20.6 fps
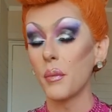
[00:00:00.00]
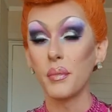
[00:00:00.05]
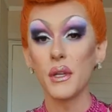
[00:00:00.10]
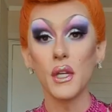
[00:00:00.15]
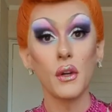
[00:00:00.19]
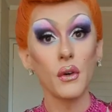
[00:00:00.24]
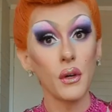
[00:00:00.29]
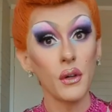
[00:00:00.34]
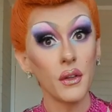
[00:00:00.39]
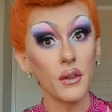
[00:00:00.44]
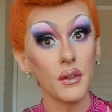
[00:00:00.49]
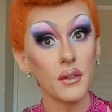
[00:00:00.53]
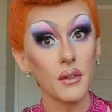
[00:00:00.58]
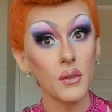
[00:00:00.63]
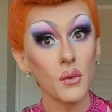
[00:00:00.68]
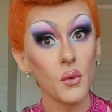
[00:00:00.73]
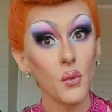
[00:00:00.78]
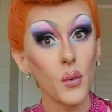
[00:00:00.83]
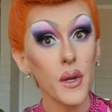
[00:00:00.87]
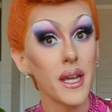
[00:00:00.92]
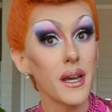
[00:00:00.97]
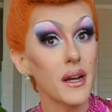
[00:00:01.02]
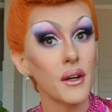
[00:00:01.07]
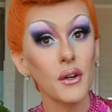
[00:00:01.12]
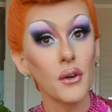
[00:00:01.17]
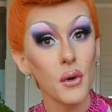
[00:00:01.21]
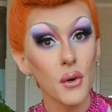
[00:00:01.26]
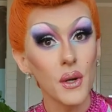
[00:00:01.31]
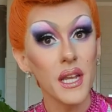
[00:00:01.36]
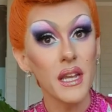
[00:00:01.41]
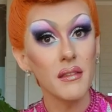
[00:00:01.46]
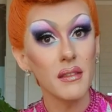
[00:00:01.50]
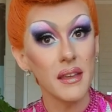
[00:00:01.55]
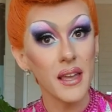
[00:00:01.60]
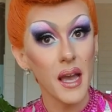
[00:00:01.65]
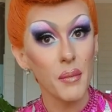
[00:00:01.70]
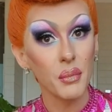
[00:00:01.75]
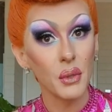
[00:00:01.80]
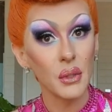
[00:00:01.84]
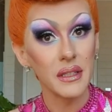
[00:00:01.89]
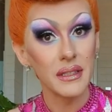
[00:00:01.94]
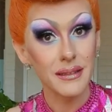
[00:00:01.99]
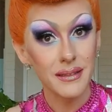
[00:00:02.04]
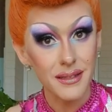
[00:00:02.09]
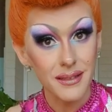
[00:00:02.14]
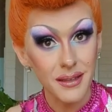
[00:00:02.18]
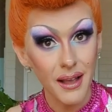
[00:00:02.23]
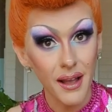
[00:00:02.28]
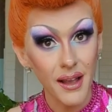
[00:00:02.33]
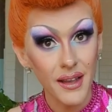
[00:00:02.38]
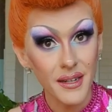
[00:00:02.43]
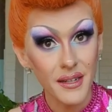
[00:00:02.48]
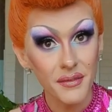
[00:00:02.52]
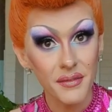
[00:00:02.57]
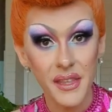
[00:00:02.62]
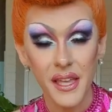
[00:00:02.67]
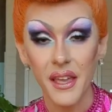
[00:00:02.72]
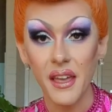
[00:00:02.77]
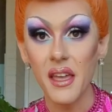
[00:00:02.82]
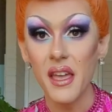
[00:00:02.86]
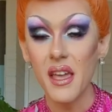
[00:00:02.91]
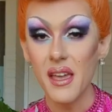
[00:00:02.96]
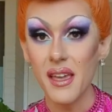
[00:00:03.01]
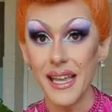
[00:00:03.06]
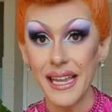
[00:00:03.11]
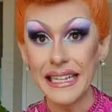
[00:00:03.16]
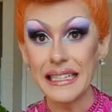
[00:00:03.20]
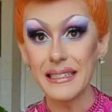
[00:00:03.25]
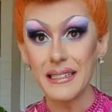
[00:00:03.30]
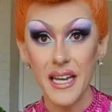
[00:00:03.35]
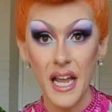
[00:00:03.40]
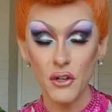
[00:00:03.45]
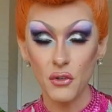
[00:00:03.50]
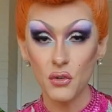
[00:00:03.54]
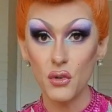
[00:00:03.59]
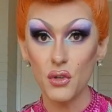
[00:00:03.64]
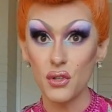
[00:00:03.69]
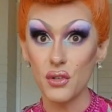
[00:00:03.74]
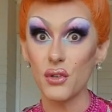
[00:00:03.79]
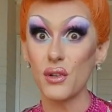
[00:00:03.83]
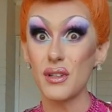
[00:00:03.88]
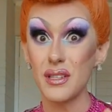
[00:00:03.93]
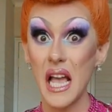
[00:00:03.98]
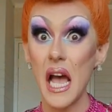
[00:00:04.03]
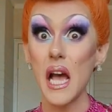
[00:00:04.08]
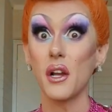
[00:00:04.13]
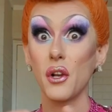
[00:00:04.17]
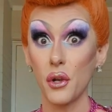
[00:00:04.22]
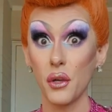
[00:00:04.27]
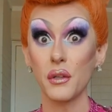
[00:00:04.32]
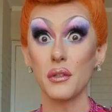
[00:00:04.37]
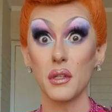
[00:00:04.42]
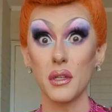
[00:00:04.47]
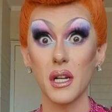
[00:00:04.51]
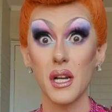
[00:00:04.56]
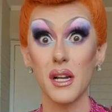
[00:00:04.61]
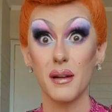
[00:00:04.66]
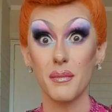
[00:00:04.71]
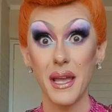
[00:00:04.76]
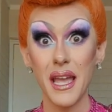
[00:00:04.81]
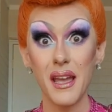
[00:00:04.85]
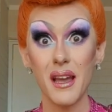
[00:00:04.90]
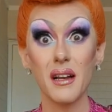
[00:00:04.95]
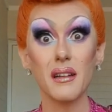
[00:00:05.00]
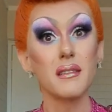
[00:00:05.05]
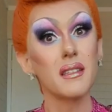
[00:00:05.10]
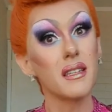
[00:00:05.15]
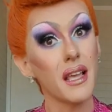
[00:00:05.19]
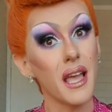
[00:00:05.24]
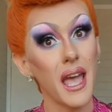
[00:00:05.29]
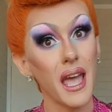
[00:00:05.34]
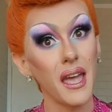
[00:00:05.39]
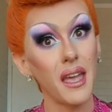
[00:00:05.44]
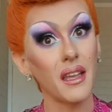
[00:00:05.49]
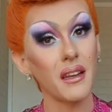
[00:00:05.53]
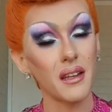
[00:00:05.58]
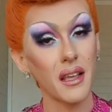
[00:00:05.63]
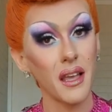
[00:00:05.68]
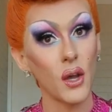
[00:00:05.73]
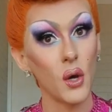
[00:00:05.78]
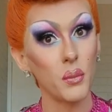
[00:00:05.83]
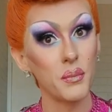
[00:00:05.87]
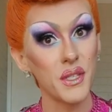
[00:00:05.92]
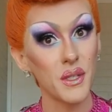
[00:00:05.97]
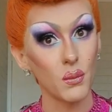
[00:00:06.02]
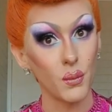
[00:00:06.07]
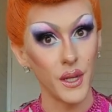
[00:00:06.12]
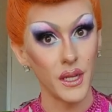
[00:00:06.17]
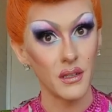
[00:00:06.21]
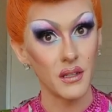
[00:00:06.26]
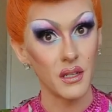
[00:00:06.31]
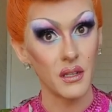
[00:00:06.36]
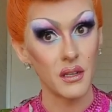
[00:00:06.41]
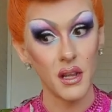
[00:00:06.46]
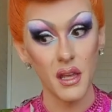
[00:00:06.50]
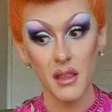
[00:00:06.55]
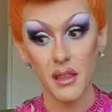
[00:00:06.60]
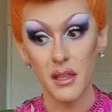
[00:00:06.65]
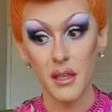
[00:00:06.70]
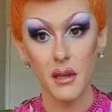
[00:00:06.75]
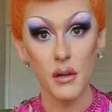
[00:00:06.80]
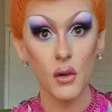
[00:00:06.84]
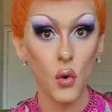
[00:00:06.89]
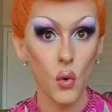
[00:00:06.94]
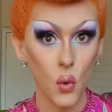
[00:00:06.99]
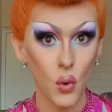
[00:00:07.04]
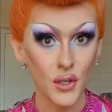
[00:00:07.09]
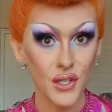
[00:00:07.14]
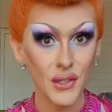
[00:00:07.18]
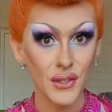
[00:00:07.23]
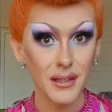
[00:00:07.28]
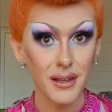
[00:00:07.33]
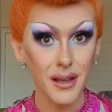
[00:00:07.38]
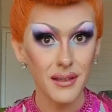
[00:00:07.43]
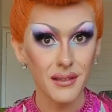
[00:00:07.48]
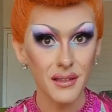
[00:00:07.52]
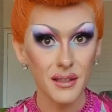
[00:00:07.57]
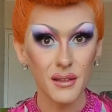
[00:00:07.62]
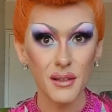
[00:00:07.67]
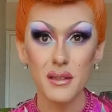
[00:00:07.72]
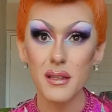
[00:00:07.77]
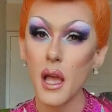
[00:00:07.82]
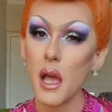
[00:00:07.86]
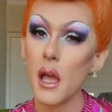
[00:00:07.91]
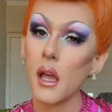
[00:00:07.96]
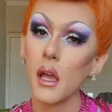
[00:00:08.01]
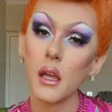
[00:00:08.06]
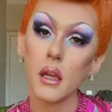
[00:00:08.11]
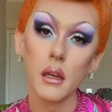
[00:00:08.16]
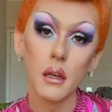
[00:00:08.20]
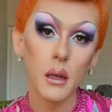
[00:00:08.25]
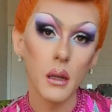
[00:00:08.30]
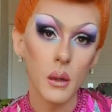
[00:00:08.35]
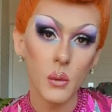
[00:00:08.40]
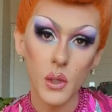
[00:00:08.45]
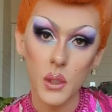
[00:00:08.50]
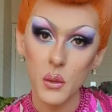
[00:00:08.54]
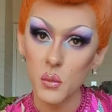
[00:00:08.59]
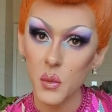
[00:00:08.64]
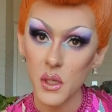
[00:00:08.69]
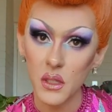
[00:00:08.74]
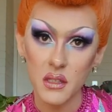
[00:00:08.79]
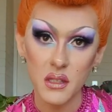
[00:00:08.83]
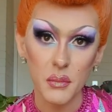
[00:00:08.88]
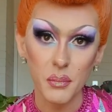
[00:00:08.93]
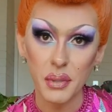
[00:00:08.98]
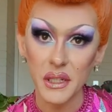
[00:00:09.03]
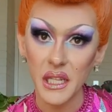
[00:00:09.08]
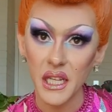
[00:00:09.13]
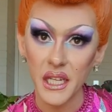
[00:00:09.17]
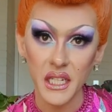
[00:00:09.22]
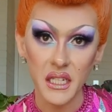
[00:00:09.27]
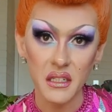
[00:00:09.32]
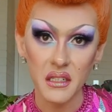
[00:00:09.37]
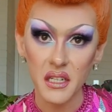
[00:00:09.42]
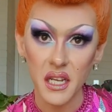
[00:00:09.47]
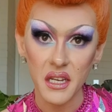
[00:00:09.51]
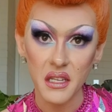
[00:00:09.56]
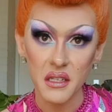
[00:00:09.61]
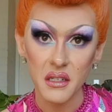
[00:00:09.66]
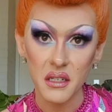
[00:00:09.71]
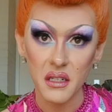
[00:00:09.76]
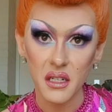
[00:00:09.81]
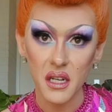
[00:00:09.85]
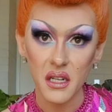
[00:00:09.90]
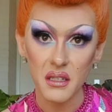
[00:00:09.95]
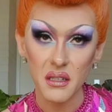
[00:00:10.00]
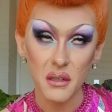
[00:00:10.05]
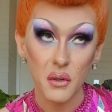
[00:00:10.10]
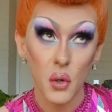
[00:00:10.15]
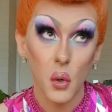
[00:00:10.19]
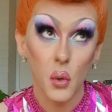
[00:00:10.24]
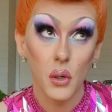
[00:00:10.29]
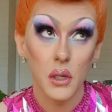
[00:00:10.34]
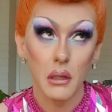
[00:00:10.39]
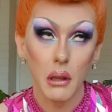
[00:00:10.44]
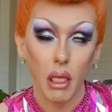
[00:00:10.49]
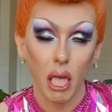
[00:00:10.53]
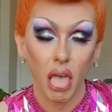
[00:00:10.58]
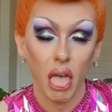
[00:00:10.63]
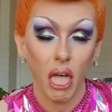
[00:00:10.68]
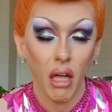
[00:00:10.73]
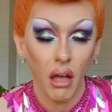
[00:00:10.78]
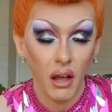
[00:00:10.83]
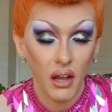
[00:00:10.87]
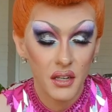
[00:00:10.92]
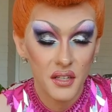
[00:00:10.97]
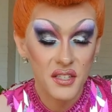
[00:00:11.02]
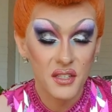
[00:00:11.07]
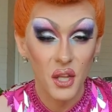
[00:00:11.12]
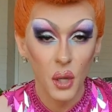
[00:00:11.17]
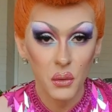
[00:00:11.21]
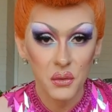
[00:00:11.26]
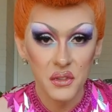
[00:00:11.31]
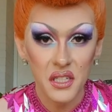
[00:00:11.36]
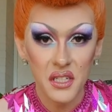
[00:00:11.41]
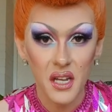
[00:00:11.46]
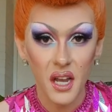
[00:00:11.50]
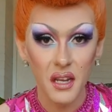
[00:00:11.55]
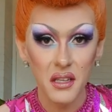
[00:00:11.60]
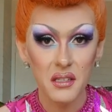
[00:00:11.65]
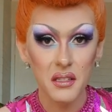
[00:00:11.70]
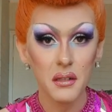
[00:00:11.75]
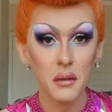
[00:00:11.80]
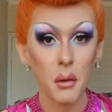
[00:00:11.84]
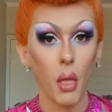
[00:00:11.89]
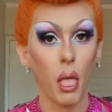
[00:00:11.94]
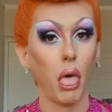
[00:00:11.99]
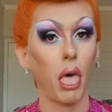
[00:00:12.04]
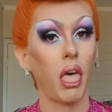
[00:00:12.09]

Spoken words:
Because we are cooking the apple inside of there, its natural sugars are going to come out and help sweeten the gorgeous custard, because no one wants a plain tasting custard or a salty custard.